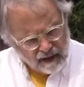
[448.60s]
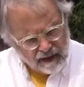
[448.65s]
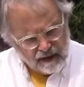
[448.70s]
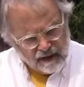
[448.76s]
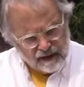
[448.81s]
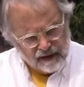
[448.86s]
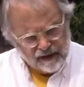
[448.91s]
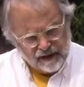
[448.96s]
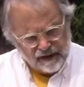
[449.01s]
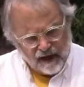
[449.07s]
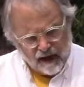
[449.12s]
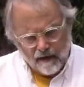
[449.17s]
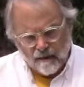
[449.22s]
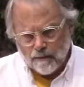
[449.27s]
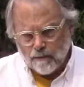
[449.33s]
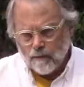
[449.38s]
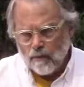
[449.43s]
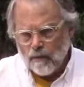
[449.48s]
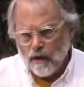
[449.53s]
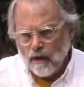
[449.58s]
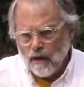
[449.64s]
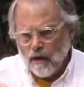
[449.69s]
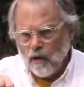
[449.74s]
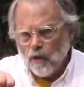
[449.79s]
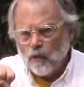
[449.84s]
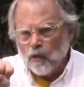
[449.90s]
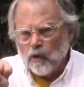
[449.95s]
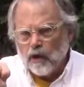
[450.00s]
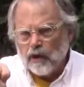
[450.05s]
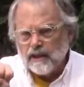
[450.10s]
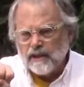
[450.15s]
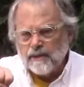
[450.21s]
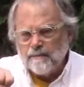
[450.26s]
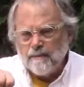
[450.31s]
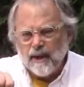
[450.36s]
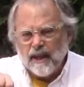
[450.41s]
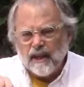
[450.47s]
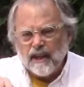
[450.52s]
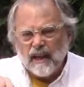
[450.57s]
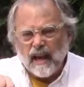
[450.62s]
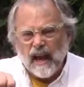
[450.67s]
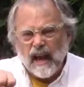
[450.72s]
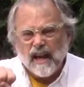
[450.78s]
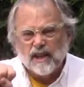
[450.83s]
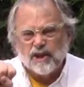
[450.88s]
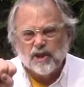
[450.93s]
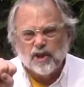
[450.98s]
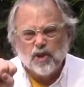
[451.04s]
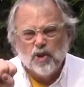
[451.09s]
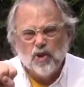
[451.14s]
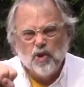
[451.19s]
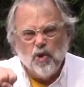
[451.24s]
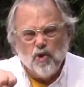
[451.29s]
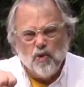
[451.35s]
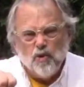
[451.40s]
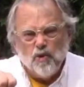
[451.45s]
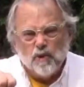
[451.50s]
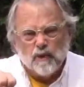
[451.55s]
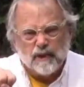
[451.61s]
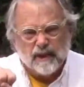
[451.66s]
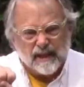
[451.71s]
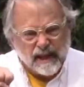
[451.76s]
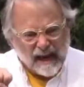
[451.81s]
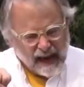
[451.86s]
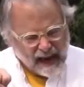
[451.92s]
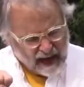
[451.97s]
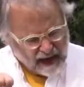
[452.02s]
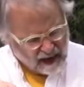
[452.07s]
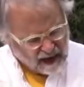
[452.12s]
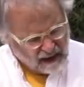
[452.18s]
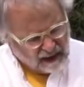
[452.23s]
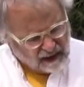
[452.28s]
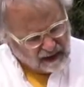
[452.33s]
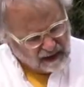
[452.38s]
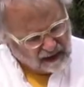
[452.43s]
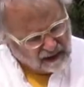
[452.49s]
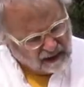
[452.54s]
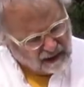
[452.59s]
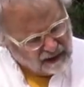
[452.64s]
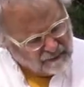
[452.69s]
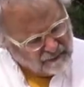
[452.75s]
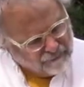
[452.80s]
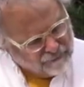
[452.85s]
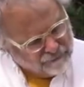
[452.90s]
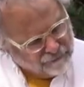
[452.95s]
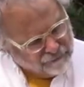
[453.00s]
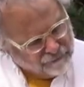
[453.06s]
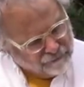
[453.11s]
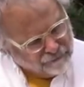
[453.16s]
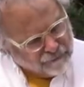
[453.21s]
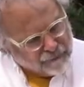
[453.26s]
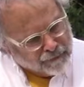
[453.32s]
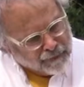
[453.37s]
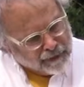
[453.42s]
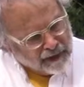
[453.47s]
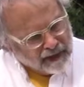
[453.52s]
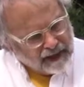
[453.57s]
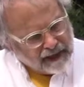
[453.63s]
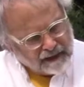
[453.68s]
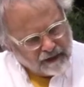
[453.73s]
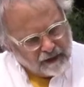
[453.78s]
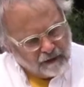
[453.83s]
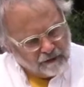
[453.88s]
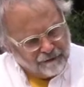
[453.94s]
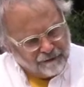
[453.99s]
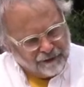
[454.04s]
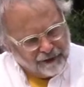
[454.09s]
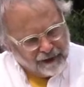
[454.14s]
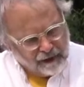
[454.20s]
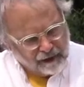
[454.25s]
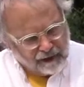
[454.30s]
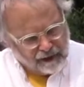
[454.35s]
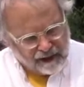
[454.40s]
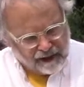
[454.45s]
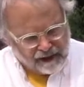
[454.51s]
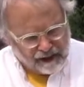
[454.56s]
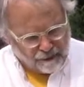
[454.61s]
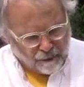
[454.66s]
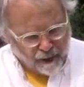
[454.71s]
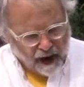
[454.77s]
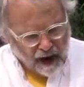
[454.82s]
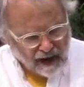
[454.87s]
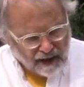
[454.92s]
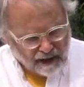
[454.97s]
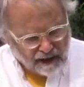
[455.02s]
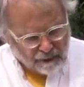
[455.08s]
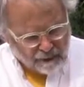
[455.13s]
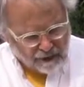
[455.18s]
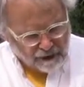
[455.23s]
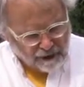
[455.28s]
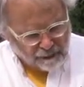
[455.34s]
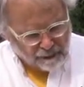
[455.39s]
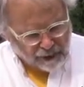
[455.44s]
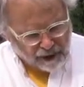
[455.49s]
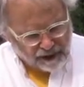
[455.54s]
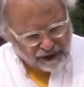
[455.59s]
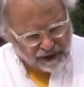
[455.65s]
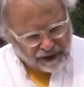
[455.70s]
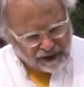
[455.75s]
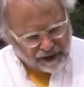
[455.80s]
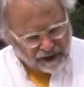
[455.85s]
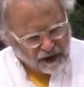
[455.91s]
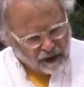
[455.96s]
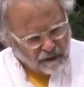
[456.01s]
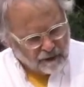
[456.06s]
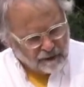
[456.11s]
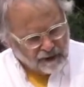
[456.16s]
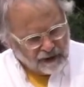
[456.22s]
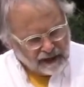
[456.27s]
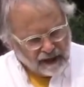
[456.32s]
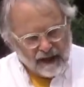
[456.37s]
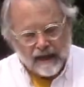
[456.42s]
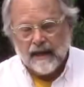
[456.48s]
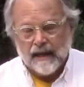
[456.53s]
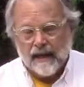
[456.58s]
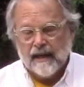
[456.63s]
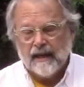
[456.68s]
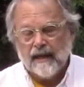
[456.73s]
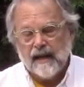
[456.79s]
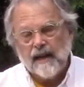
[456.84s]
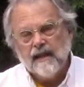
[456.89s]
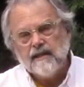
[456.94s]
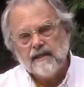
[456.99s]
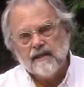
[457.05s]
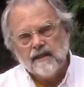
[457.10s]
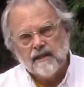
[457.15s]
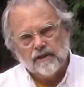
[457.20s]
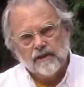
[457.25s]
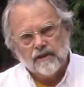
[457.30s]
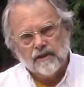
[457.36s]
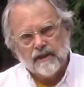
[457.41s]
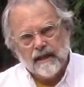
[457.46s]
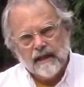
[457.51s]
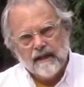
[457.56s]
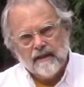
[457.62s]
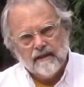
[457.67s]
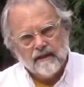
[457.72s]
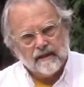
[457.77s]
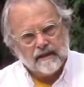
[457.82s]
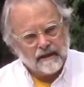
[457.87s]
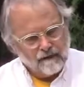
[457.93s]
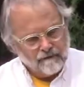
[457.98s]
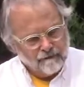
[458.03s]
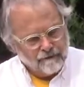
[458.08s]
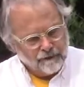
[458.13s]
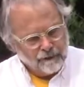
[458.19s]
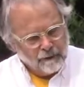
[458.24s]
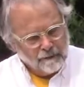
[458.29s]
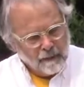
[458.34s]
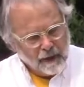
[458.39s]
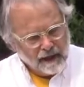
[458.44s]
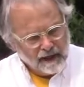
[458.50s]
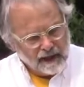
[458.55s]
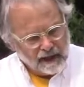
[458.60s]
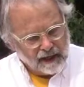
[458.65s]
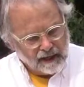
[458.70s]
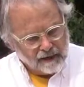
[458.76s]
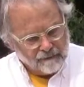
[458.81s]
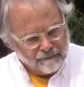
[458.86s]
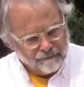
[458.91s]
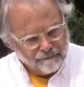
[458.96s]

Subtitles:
Some were as big as goose eggs. Getzel filled his pocket with the precious stones in case he should need some for money.